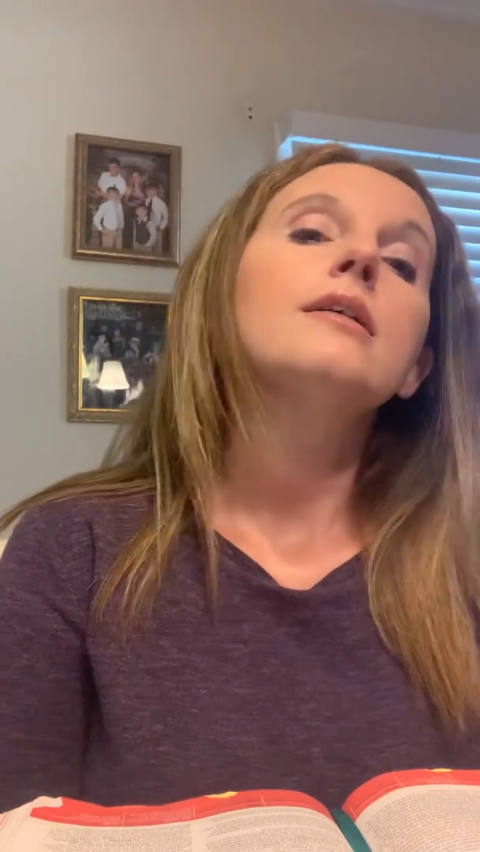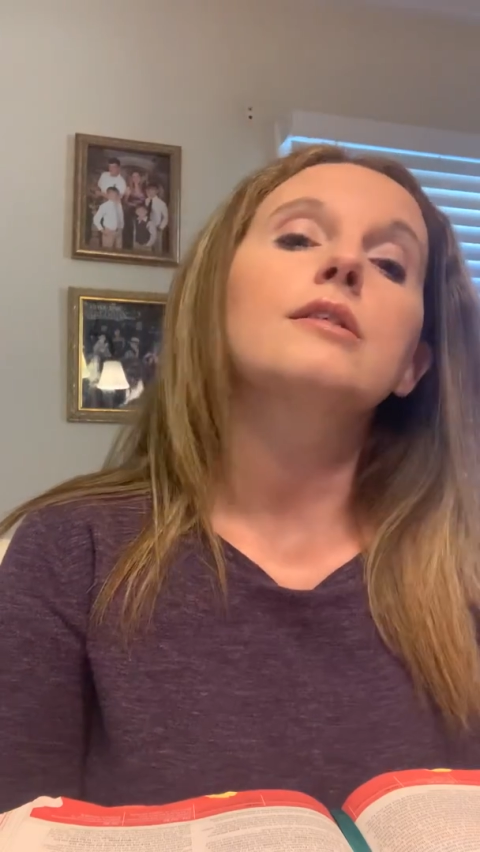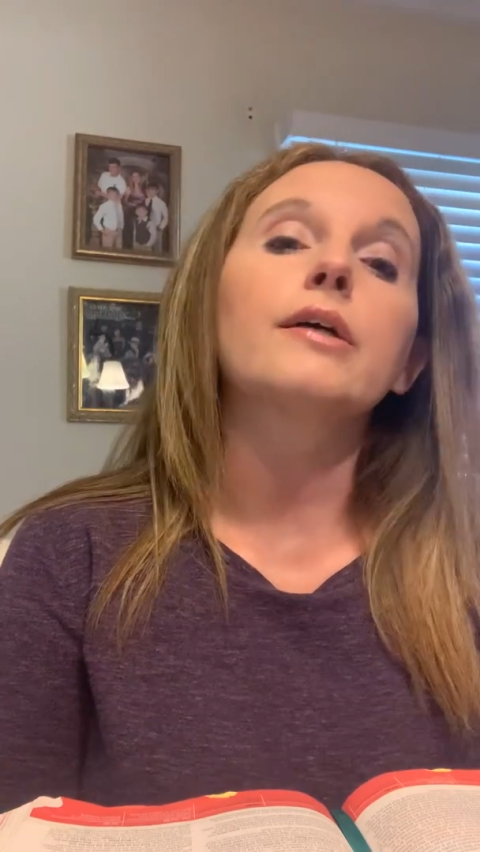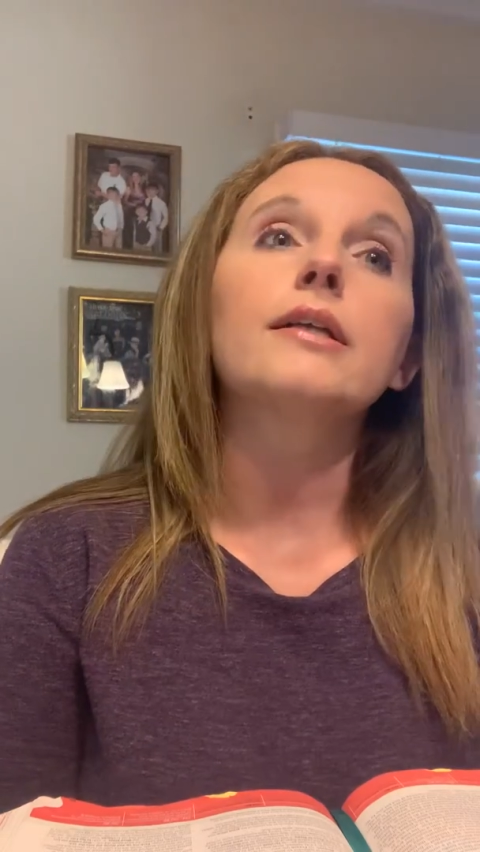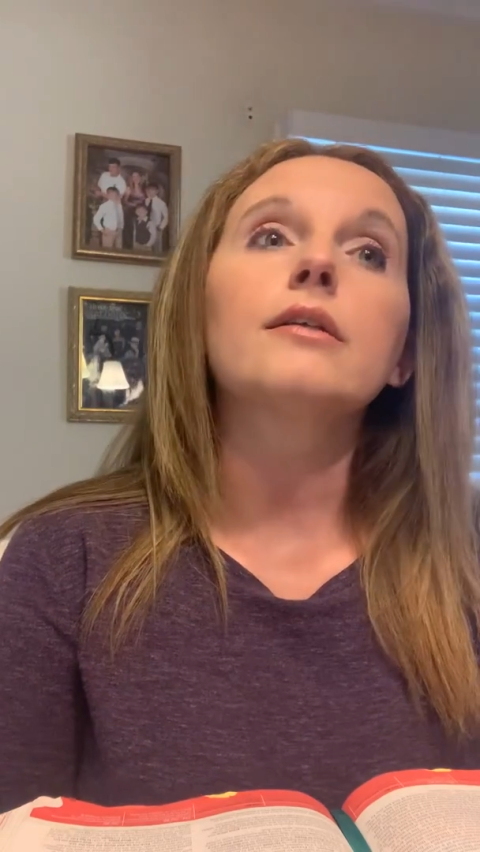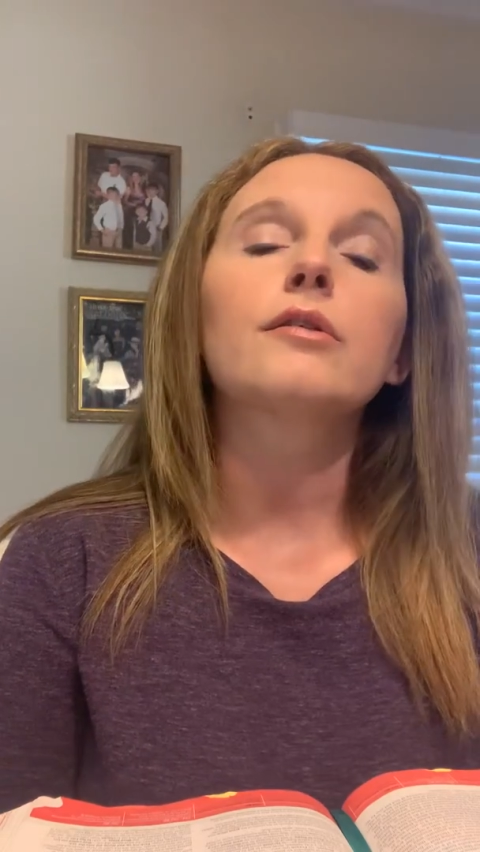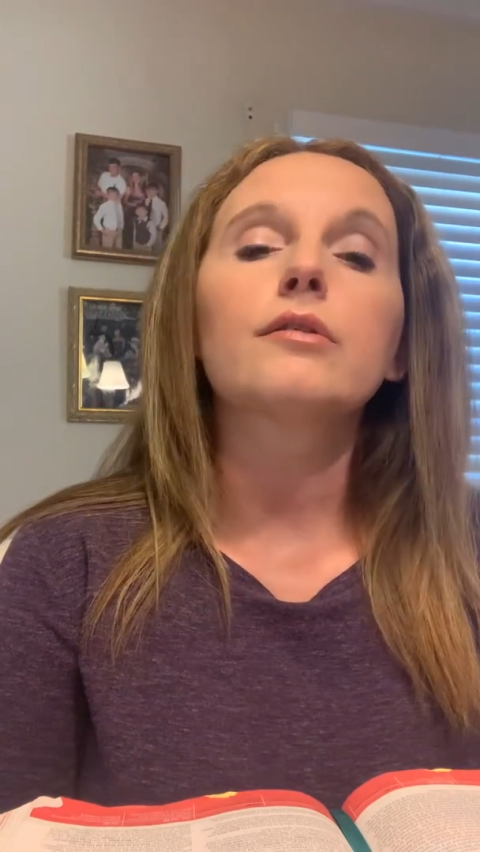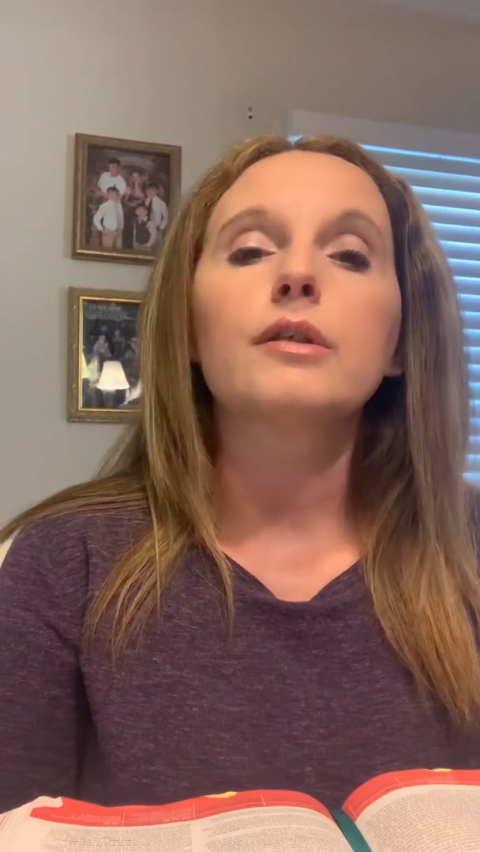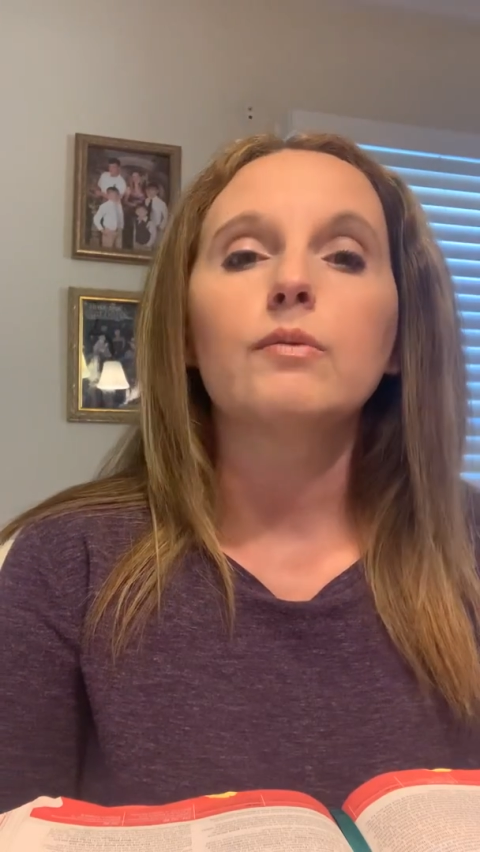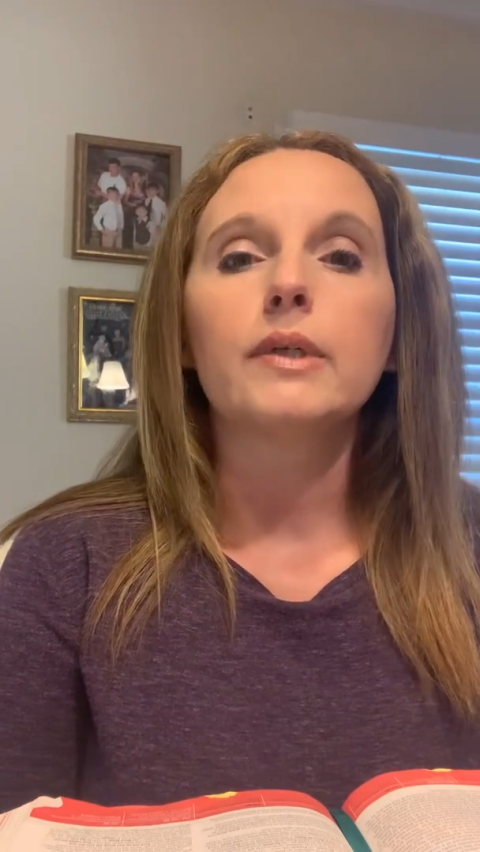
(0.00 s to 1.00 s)
So he
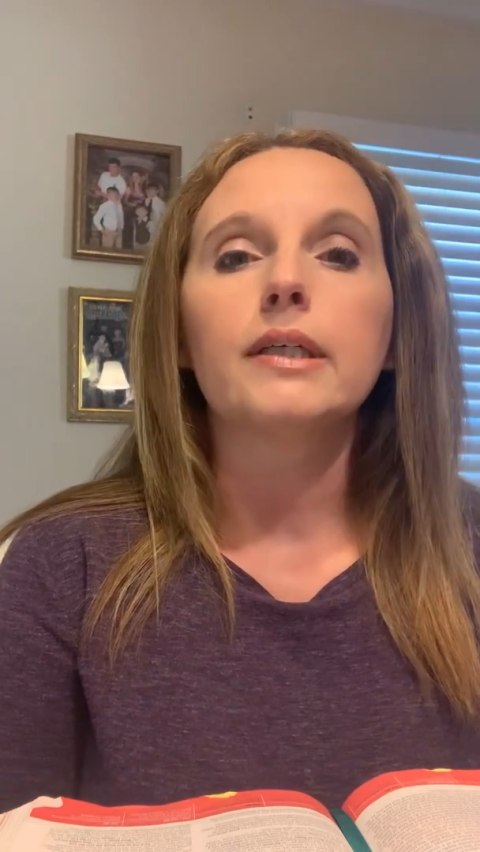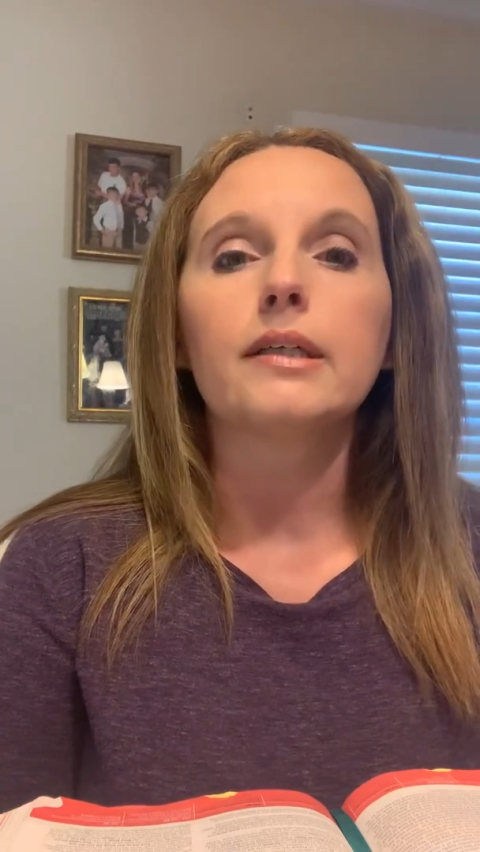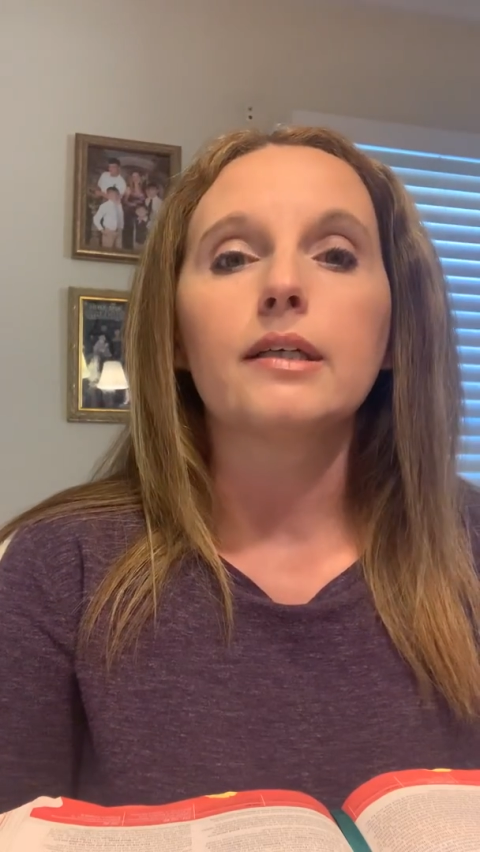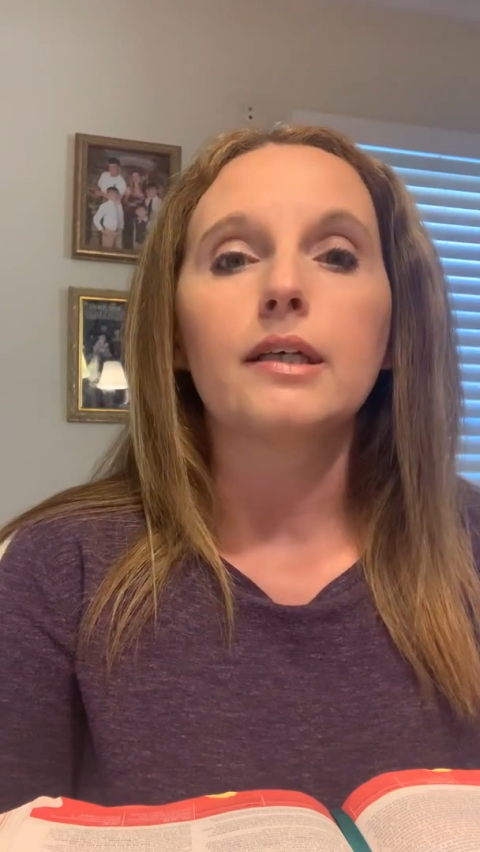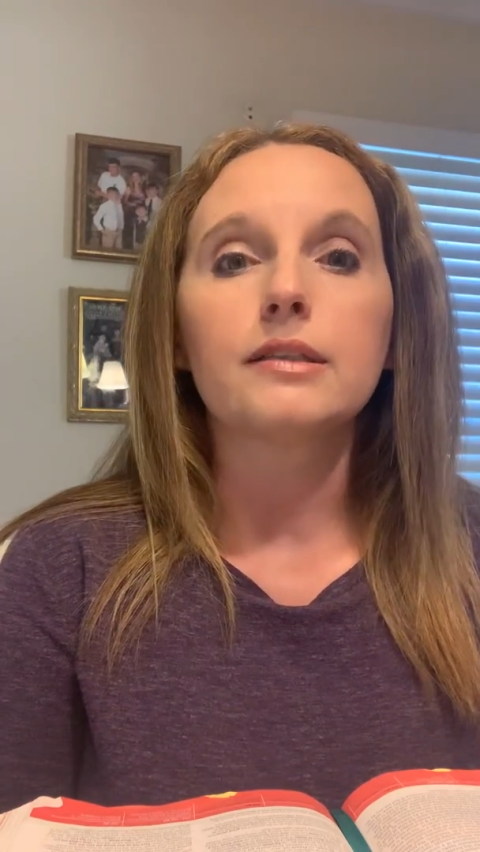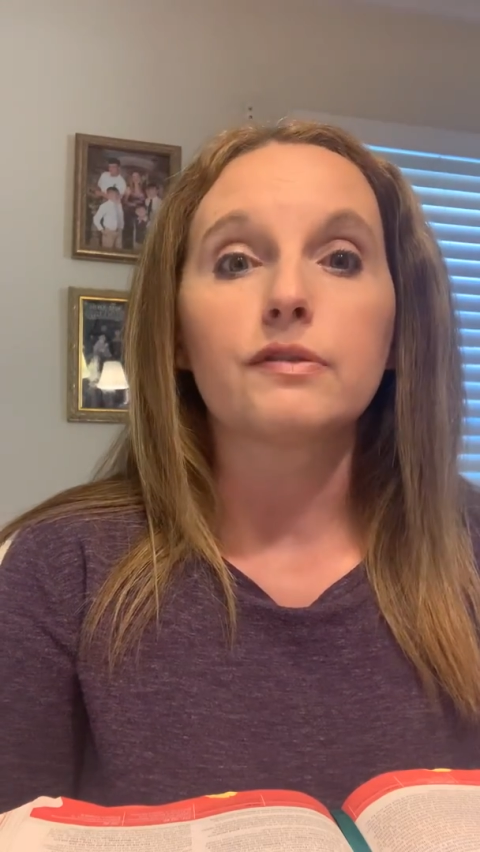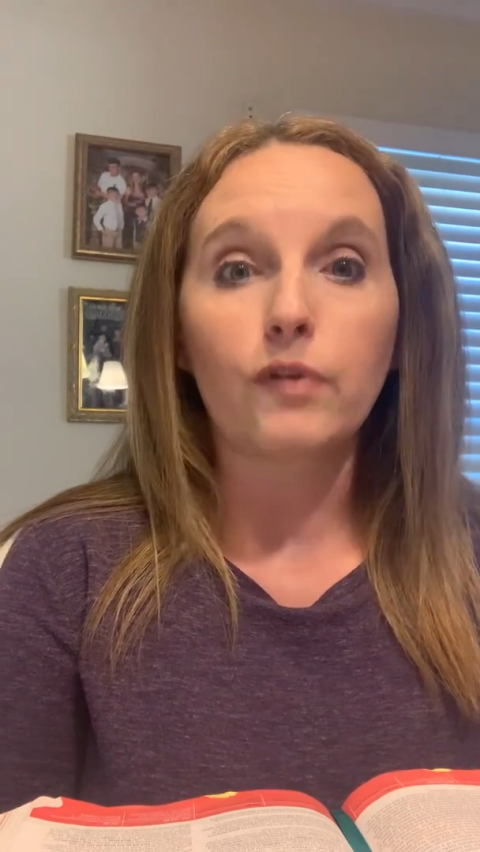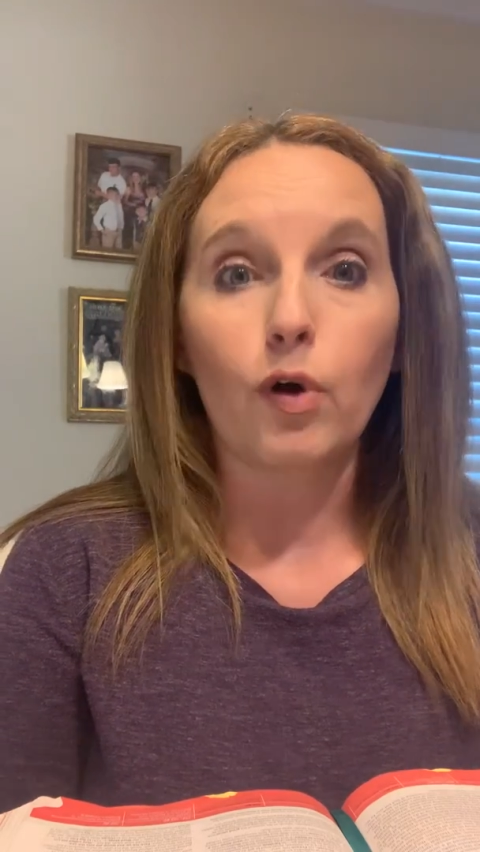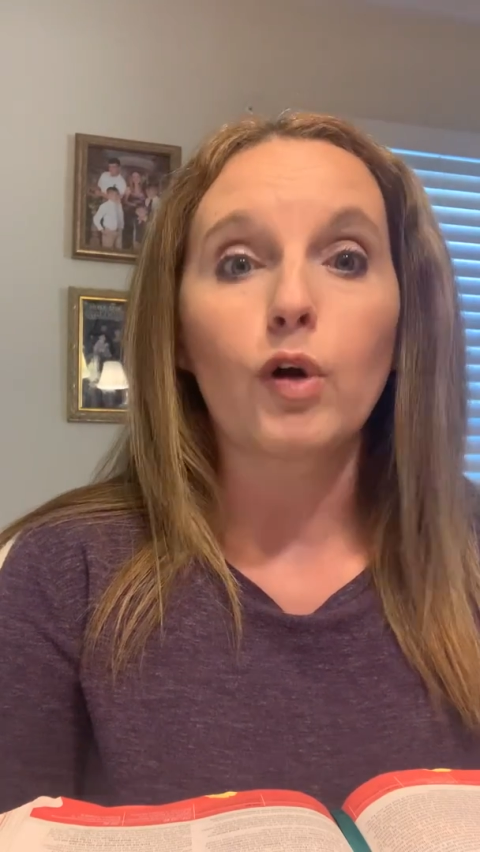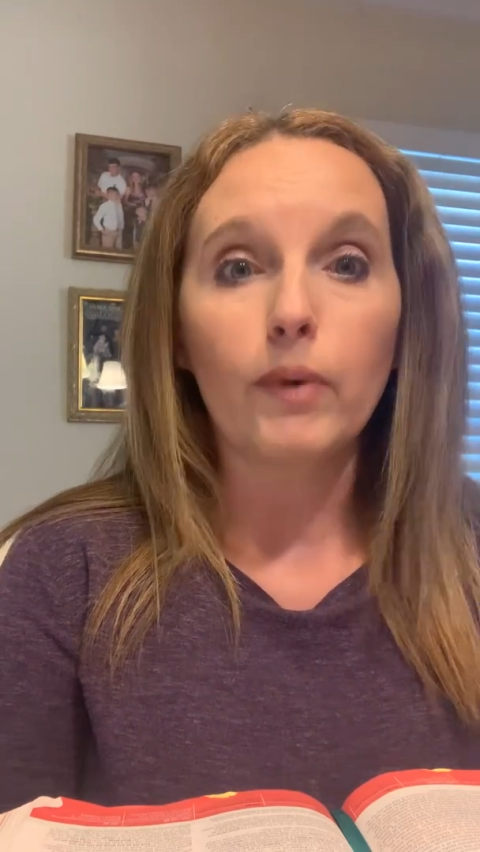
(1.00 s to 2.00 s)
literally went as
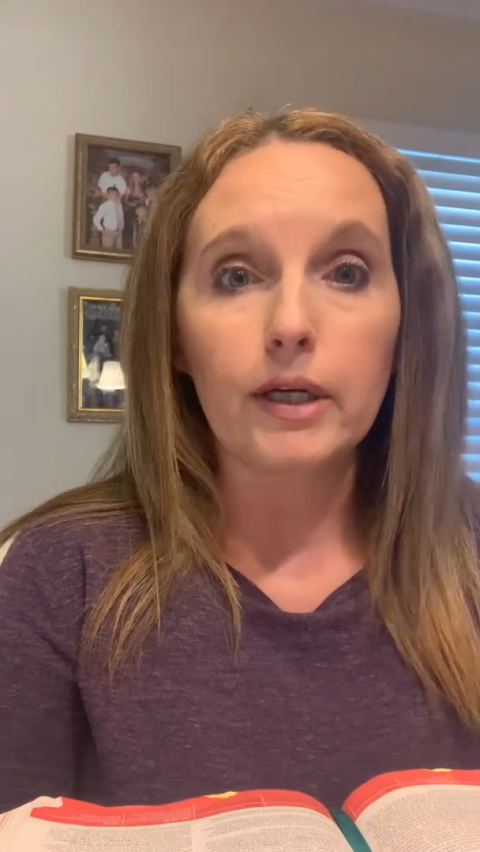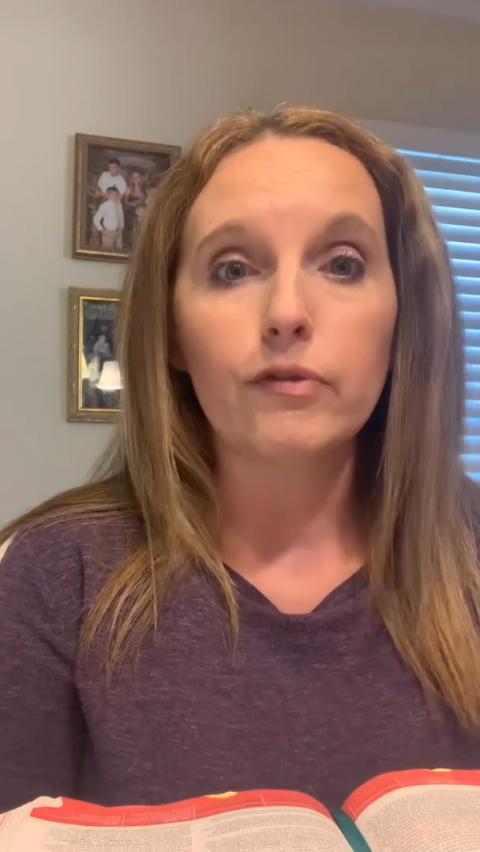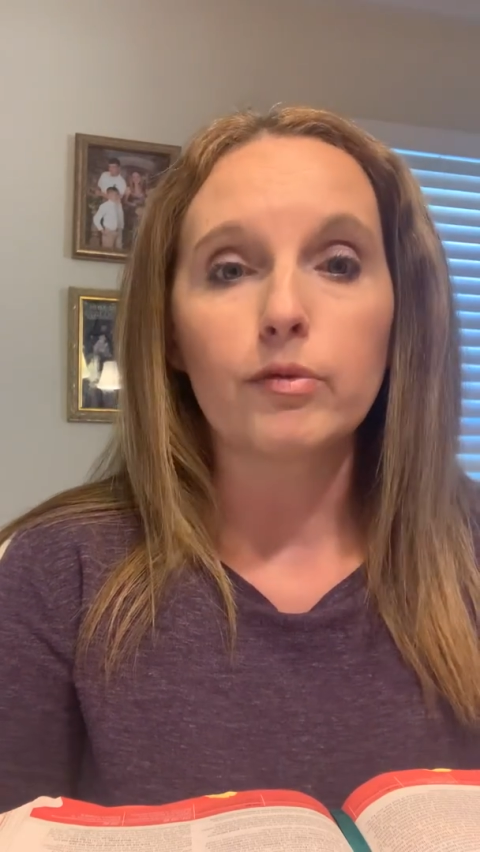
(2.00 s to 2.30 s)
far away